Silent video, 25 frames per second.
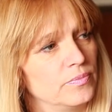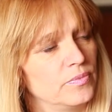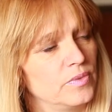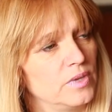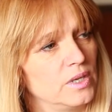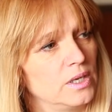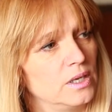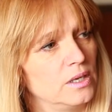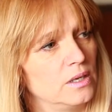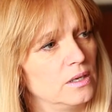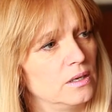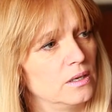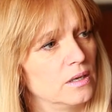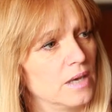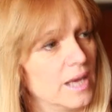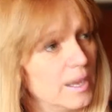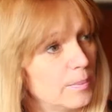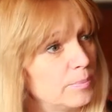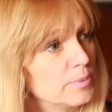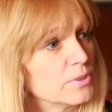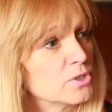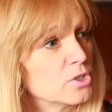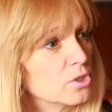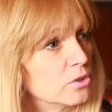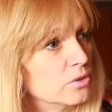the
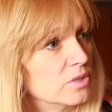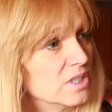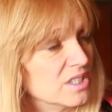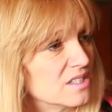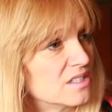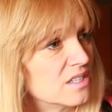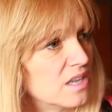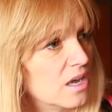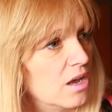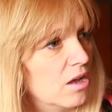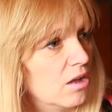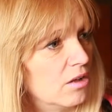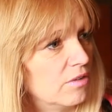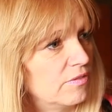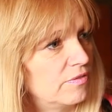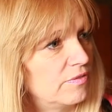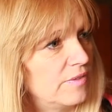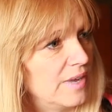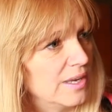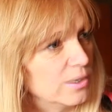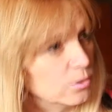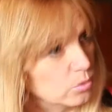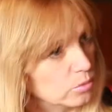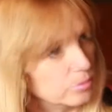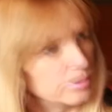episode itself
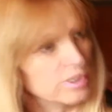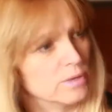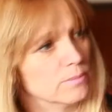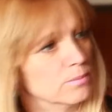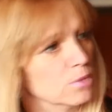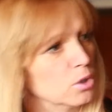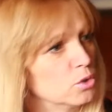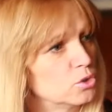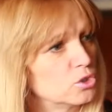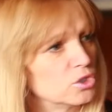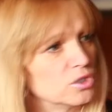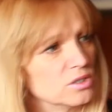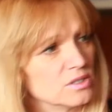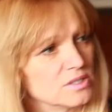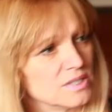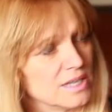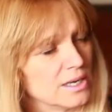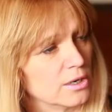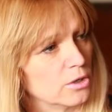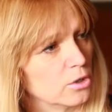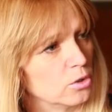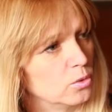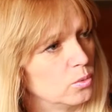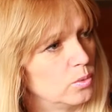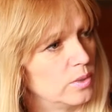and all the emotions
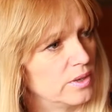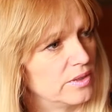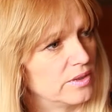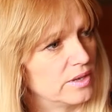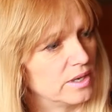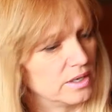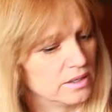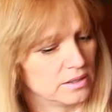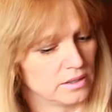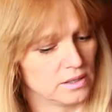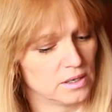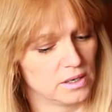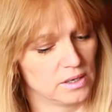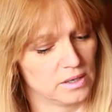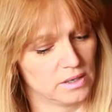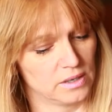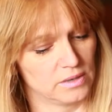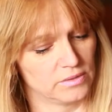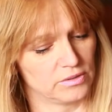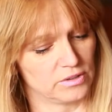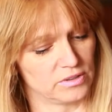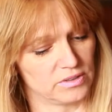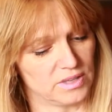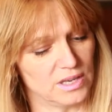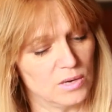that go with it, and
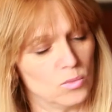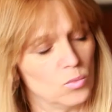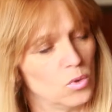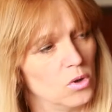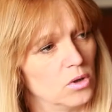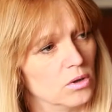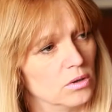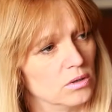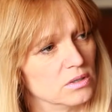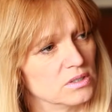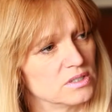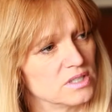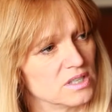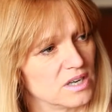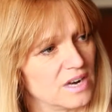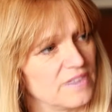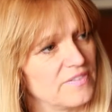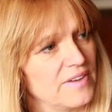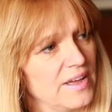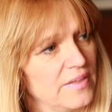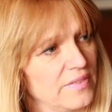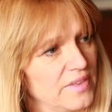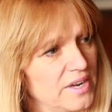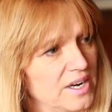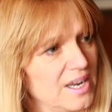the thing was that I
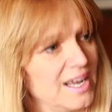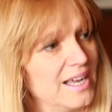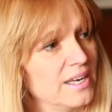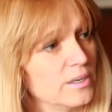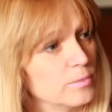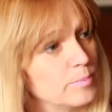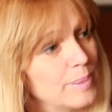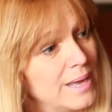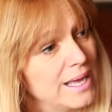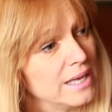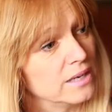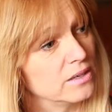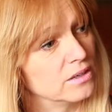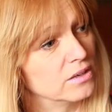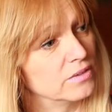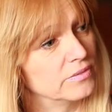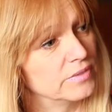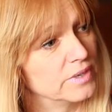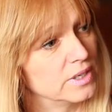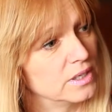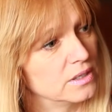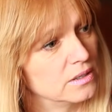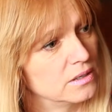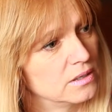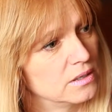found that I had a pattern of
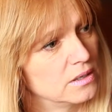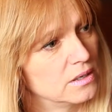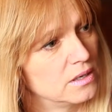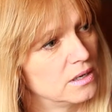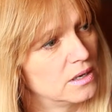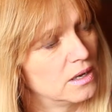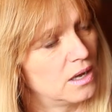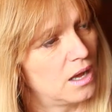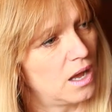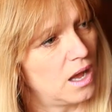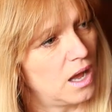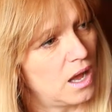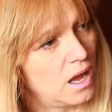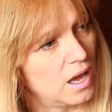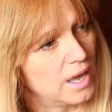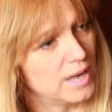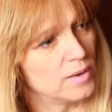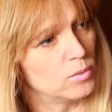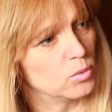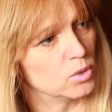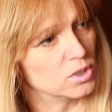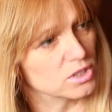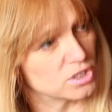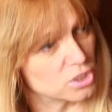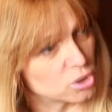it, I
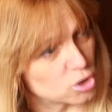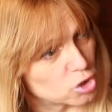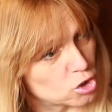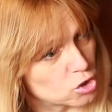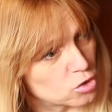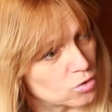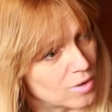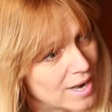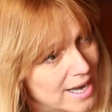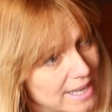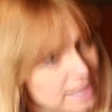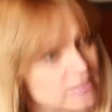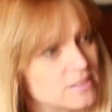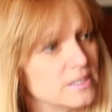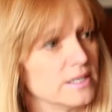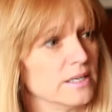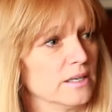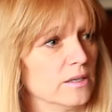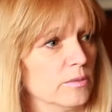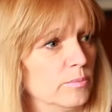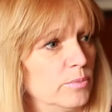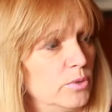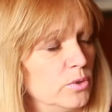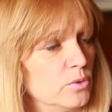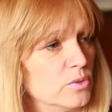was
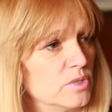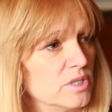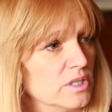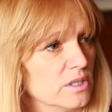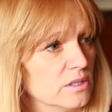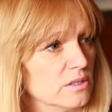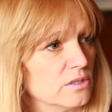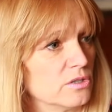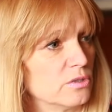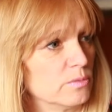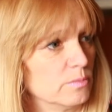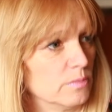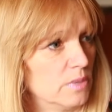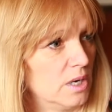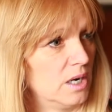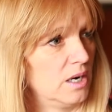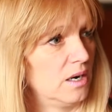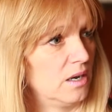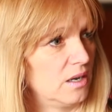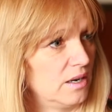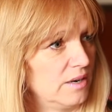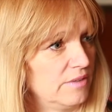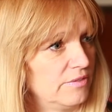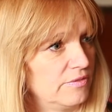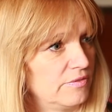attracting abuse into my
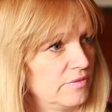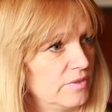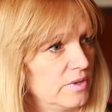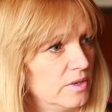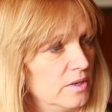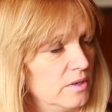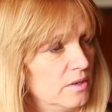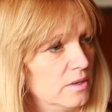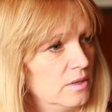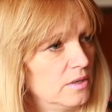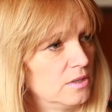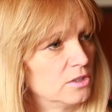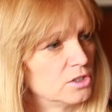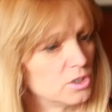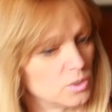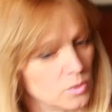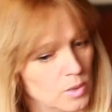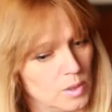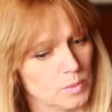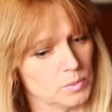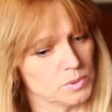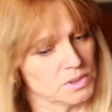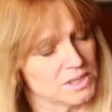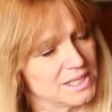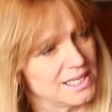life. So
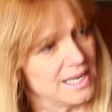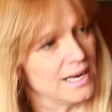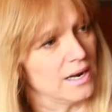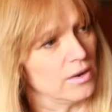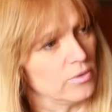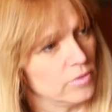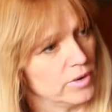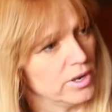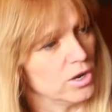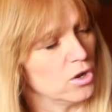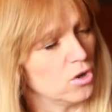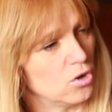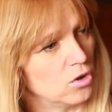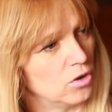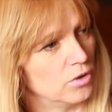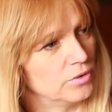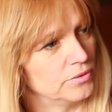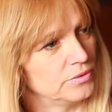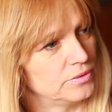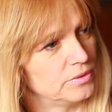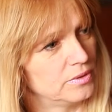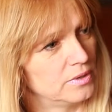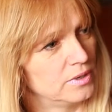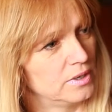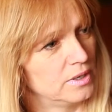I would carry
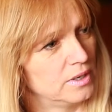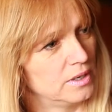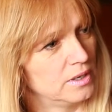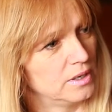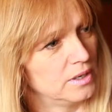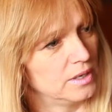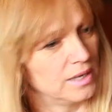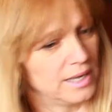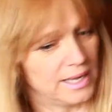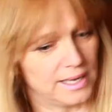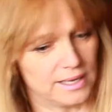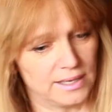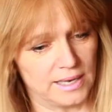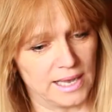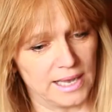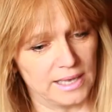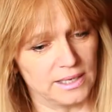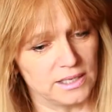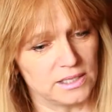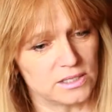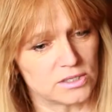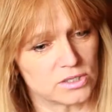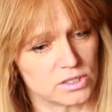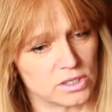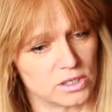on in
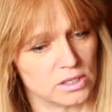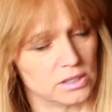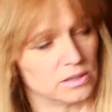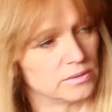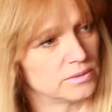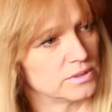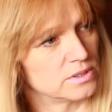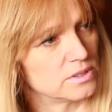any certain